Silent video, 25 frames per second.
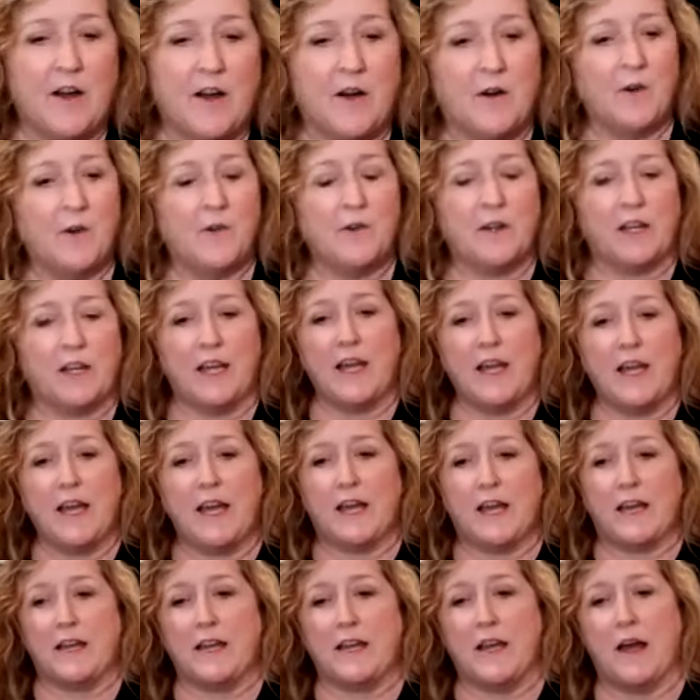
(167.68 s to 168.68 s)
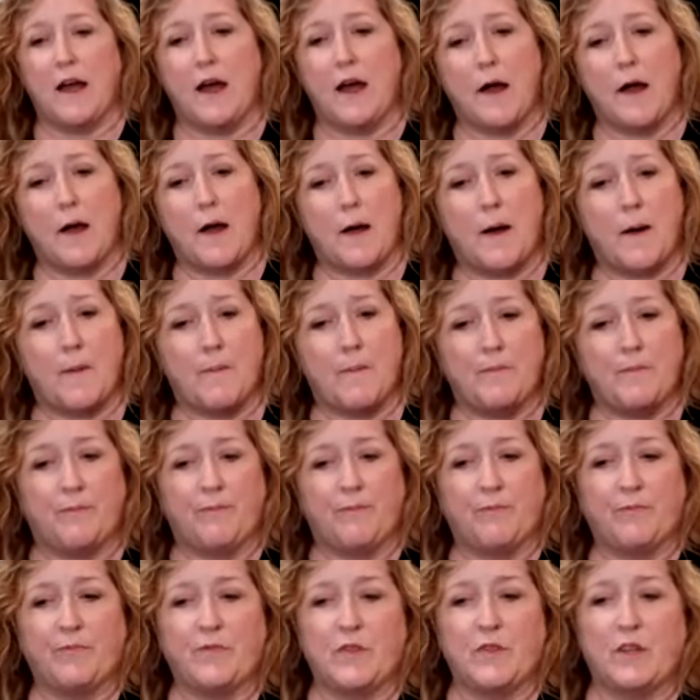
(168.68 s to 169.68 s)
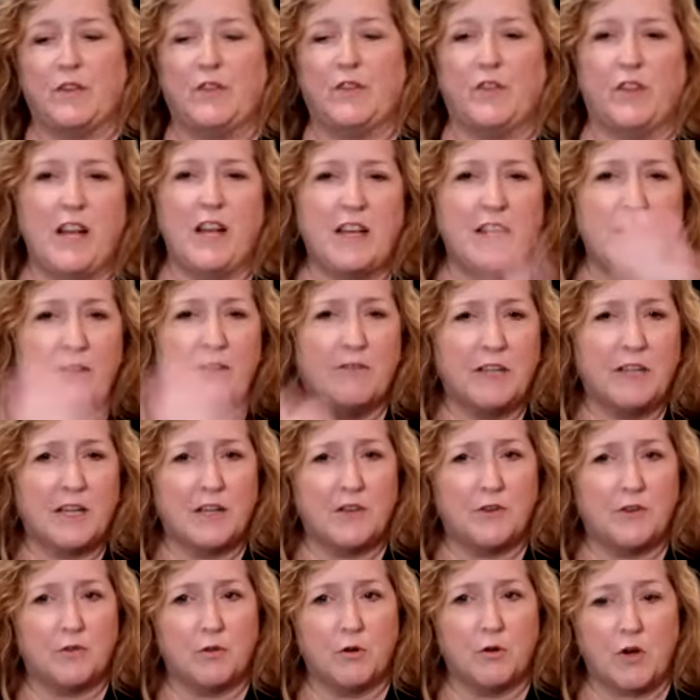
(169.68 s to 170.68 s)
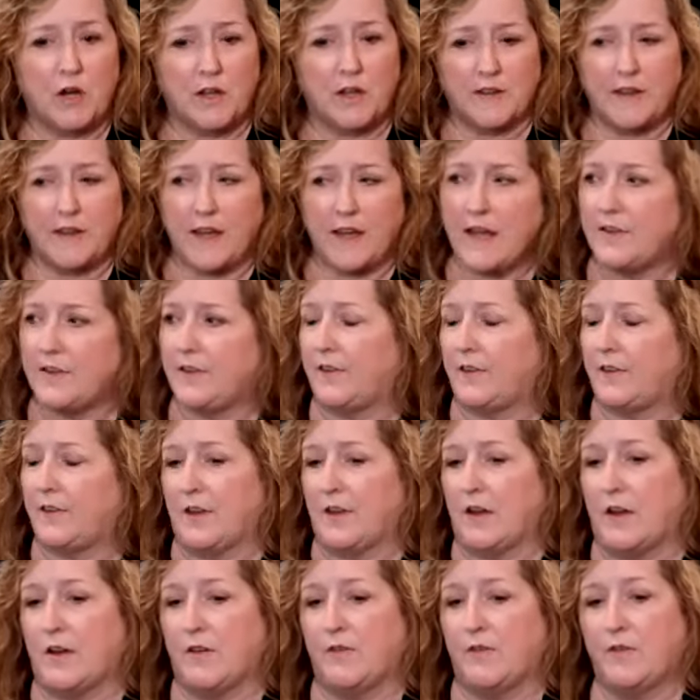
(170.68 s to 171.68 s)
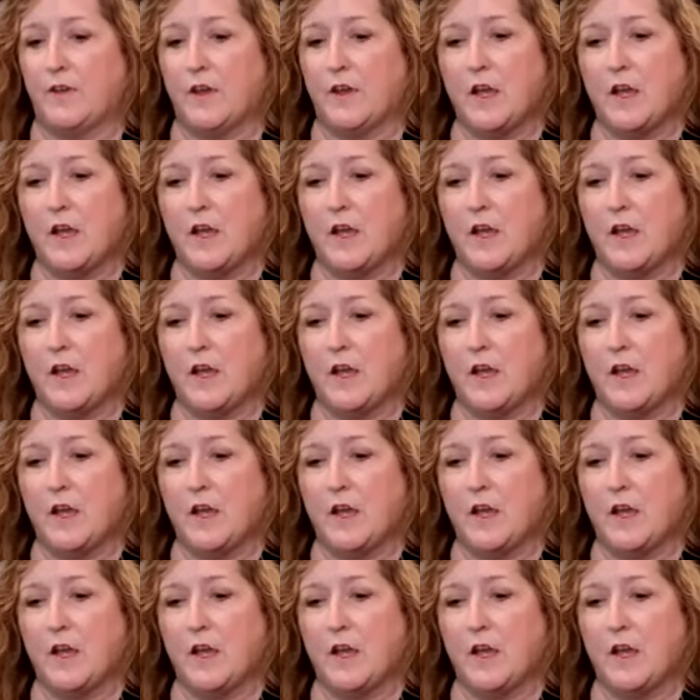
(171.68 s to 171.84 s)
Okay, so now that we got through all that stuff,